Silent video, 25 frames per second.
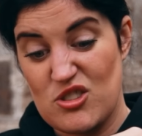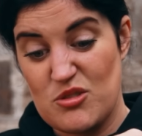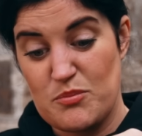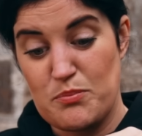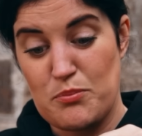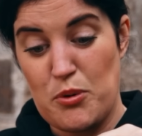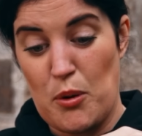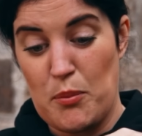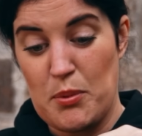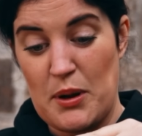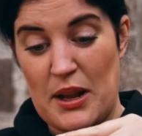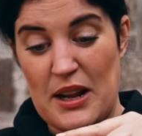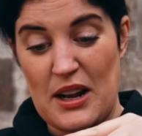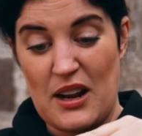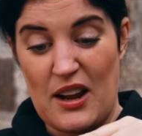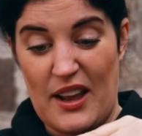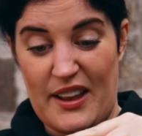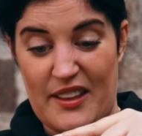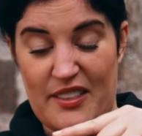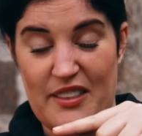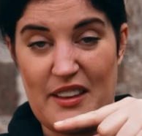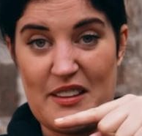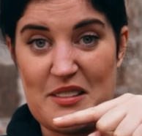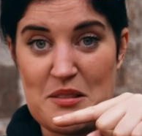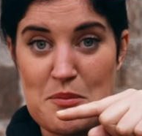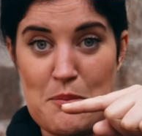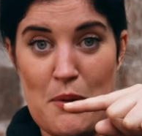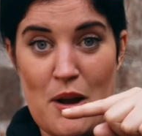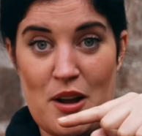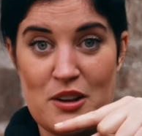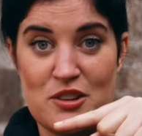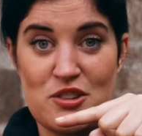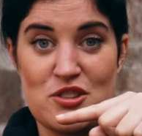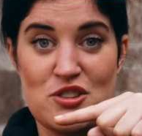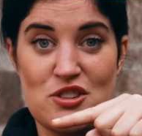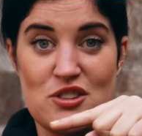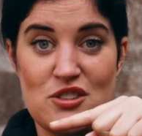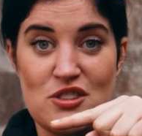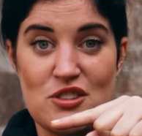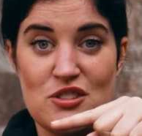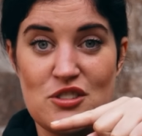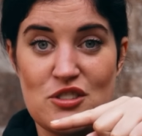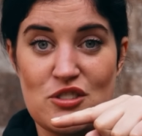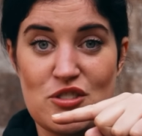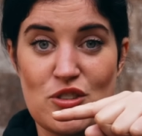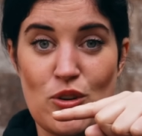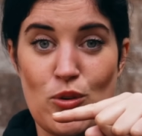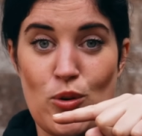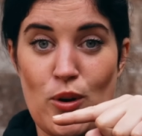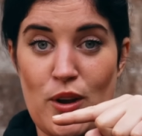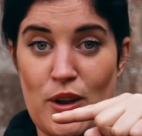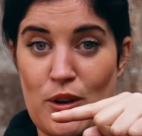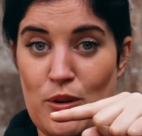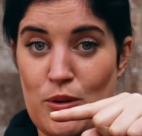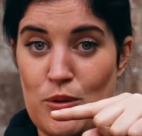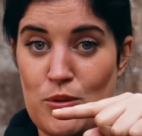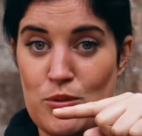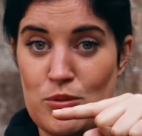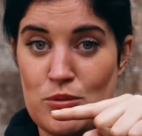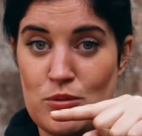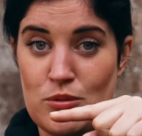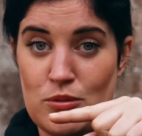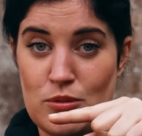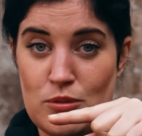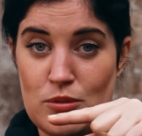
probably like this much soil